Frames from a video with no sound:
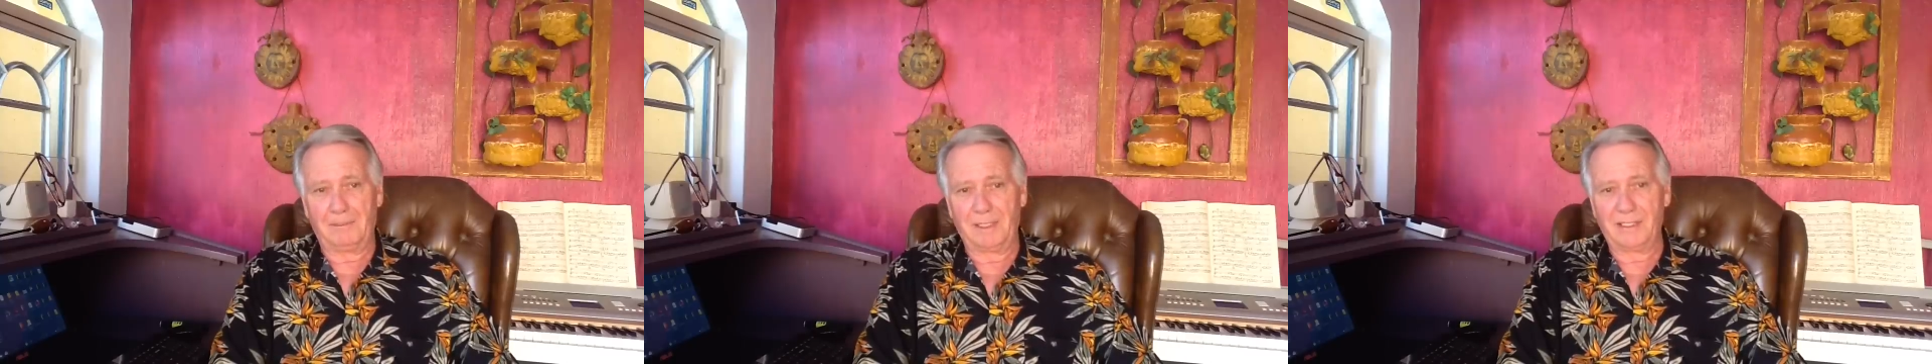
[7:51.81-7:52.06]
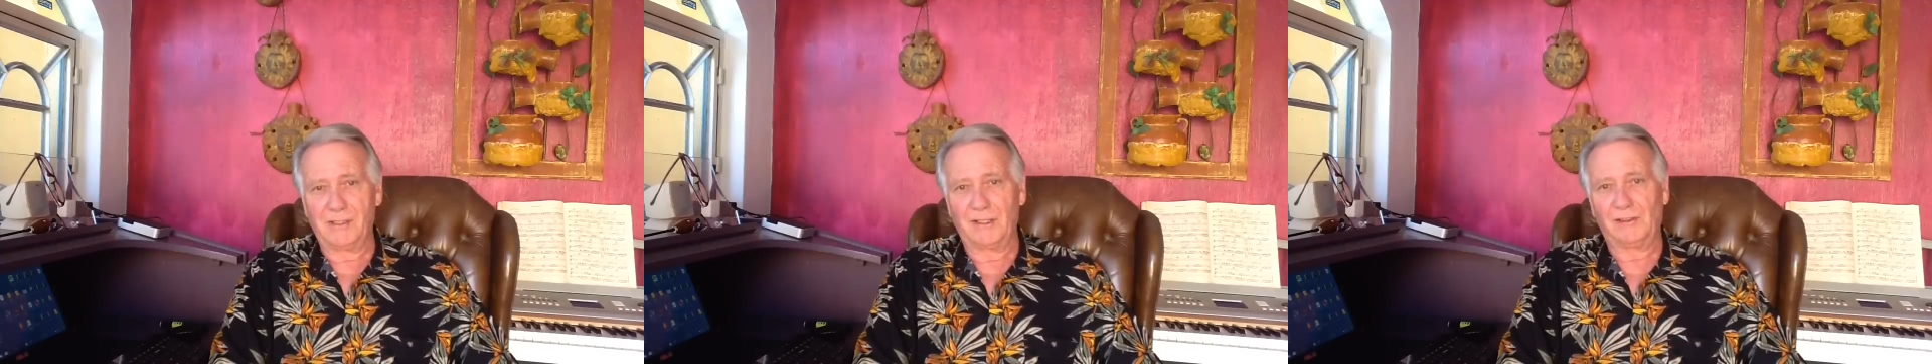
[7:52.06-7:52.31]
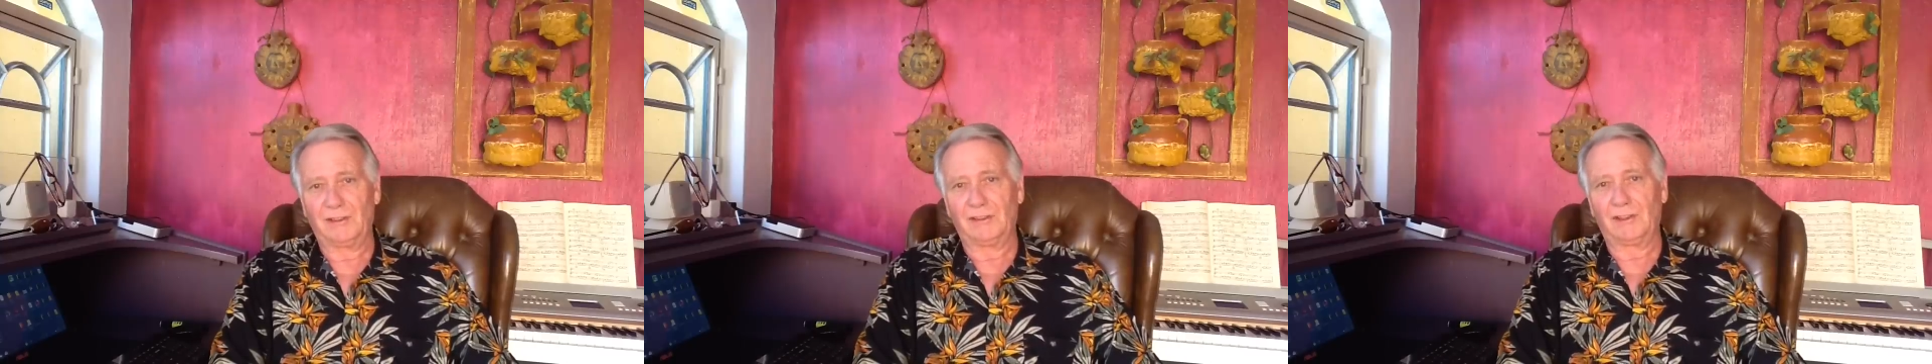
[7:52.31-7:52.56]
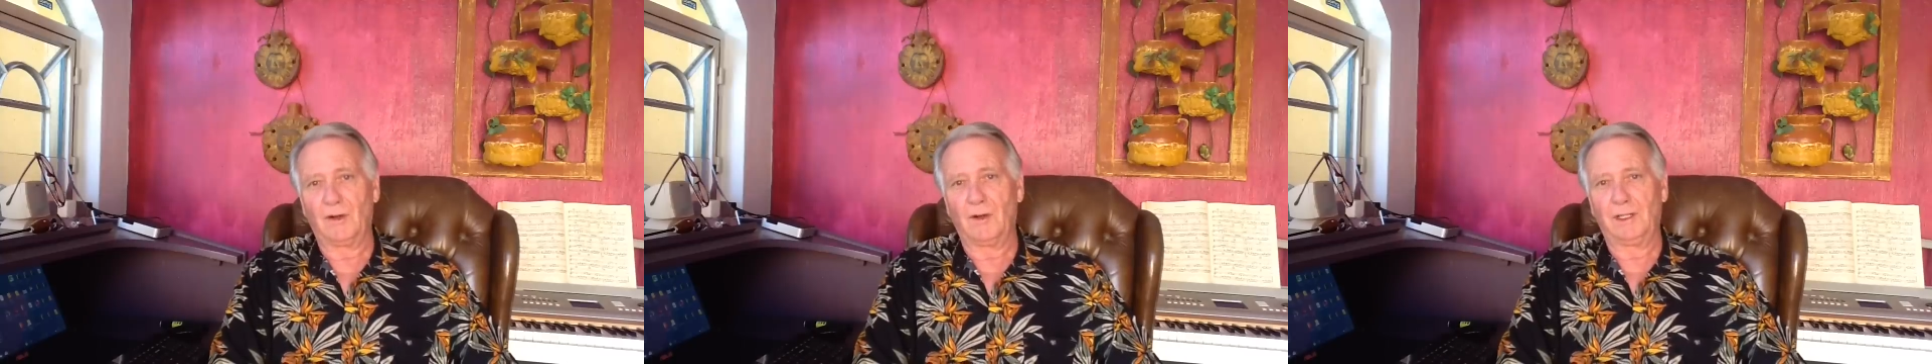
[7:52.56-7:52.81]

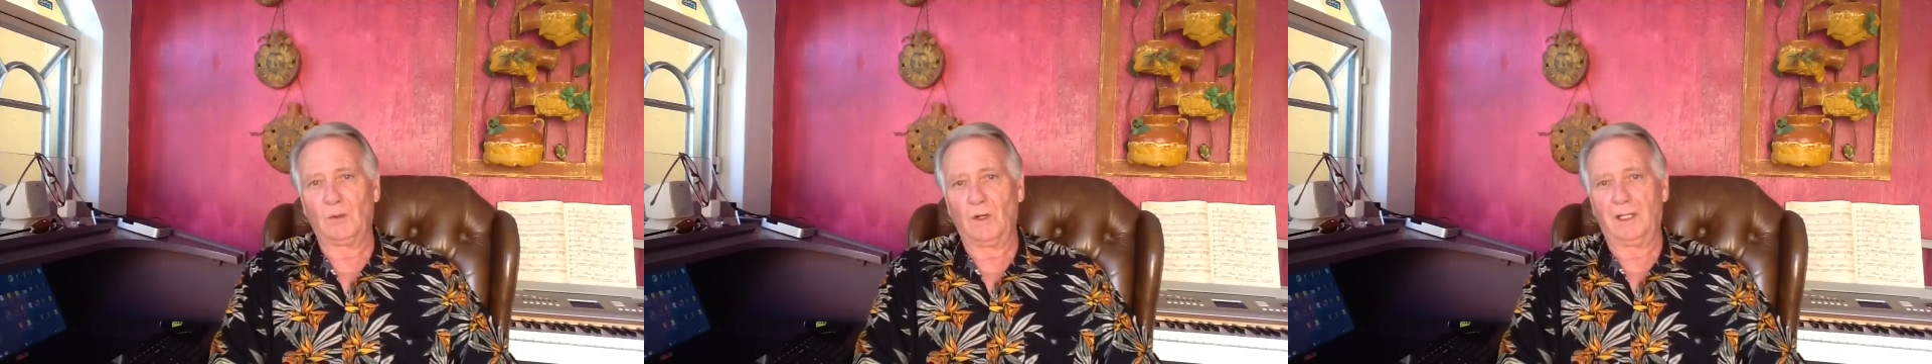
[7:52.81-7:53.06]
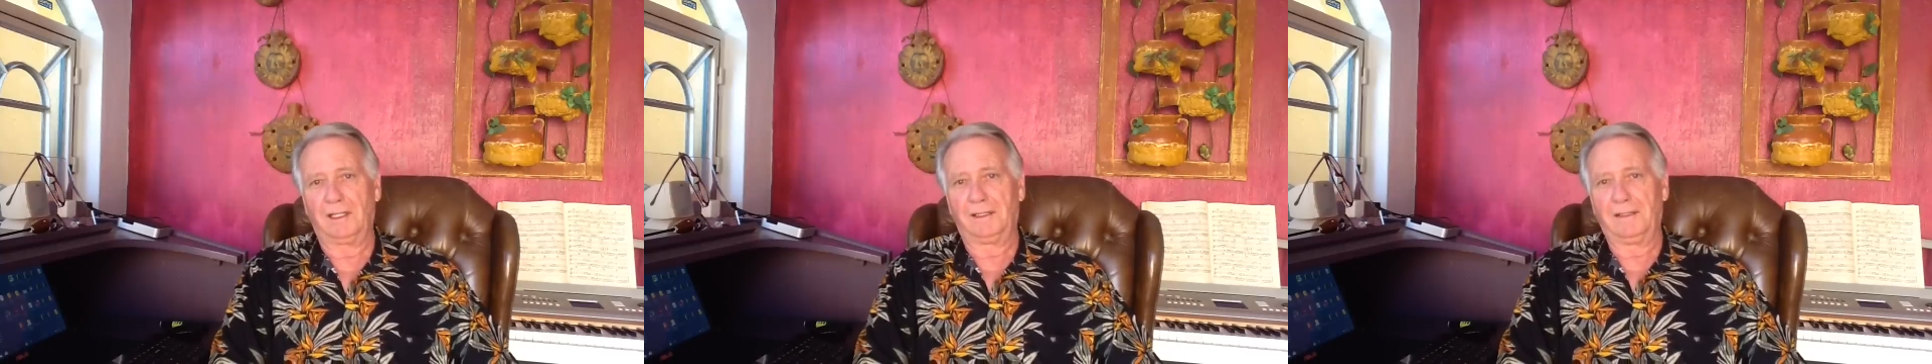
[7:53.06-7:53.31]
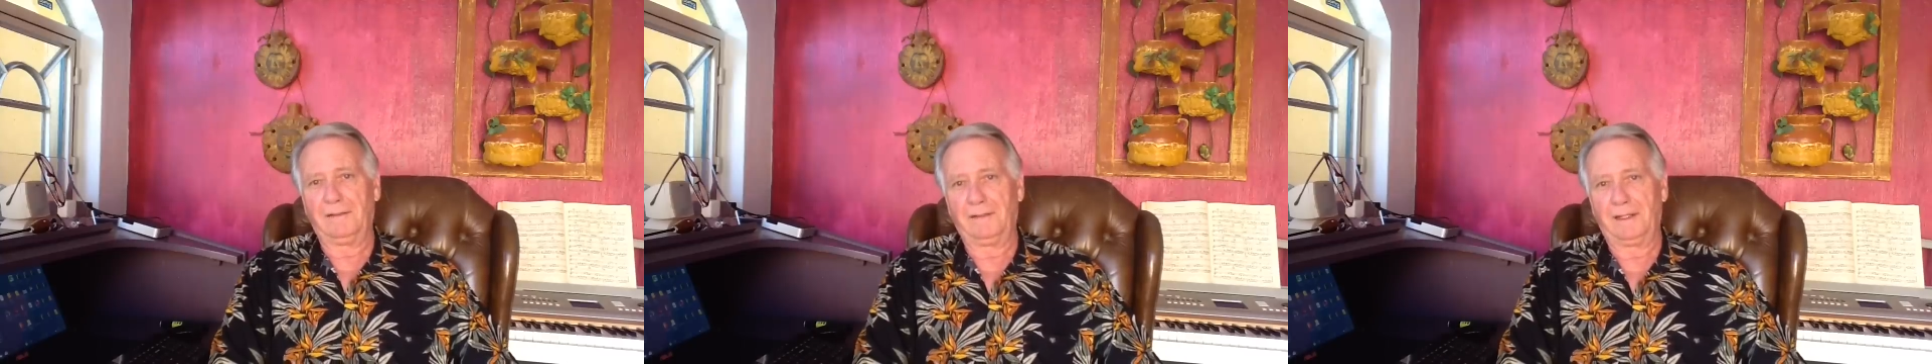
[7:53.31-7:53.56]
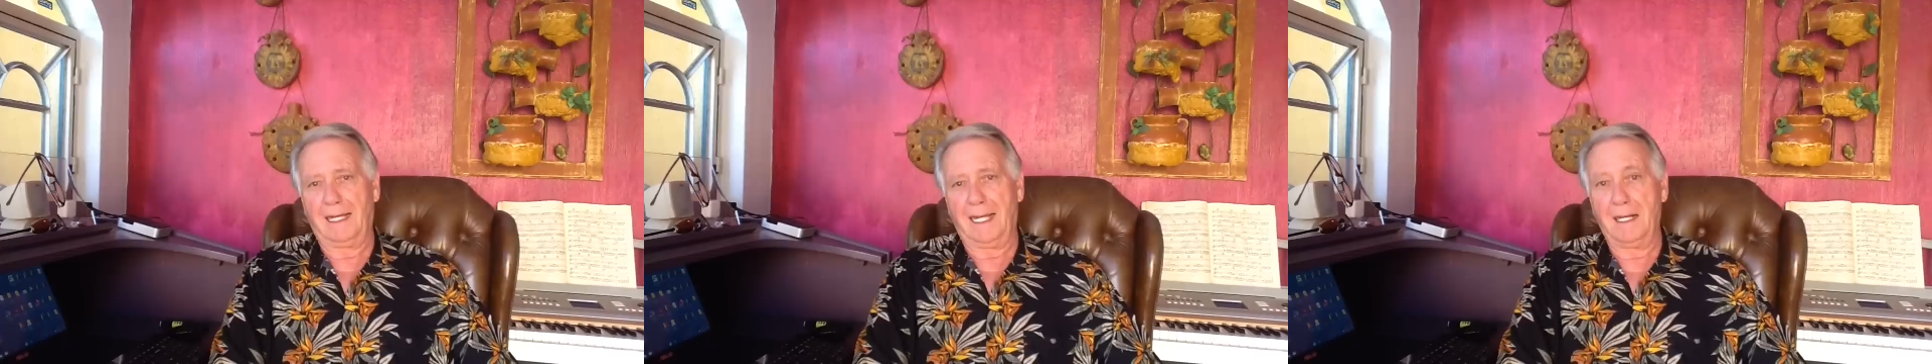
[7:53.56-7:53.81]
businesses going well enough
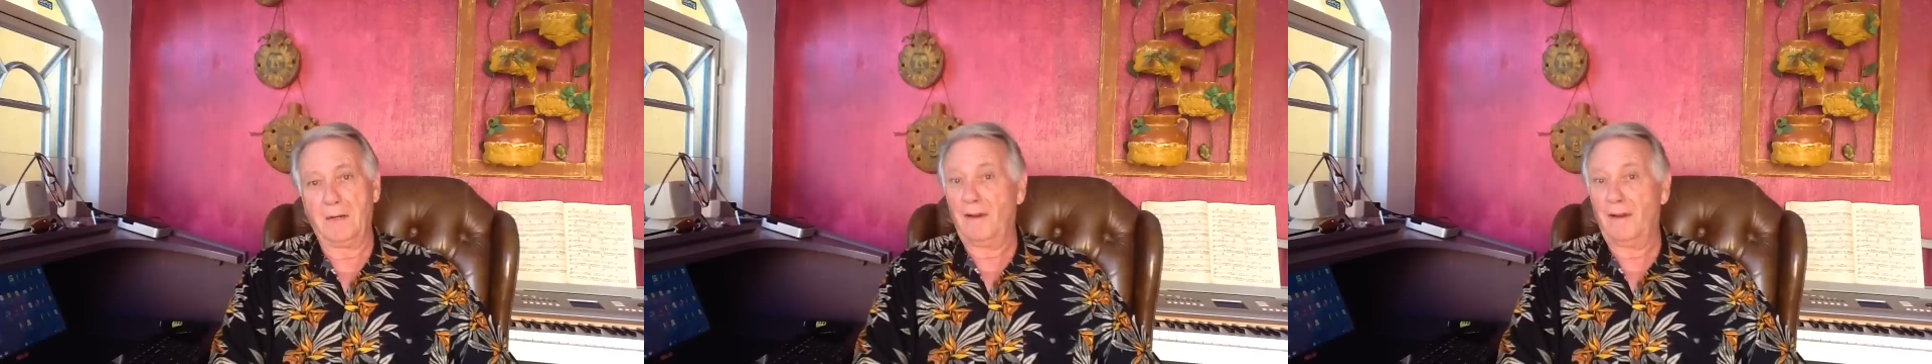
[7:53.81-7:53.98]
that I didn't